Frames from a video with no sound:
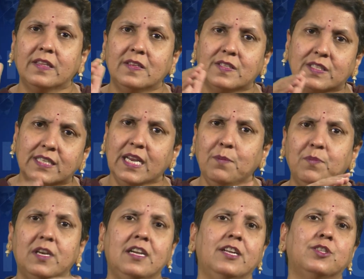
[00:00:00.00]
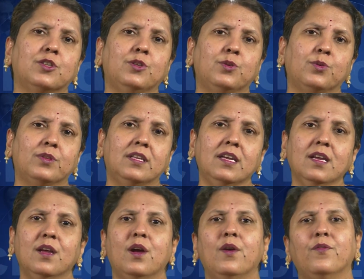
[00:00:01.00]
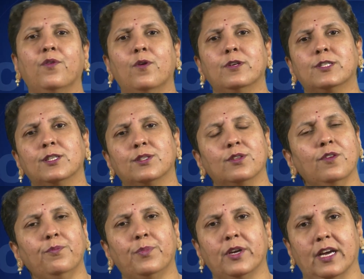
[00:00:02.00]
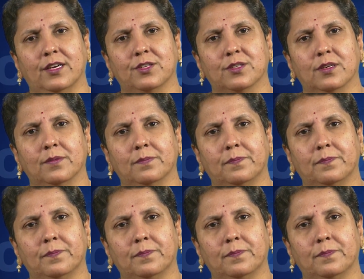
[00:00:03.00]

the same relation to the forces of production.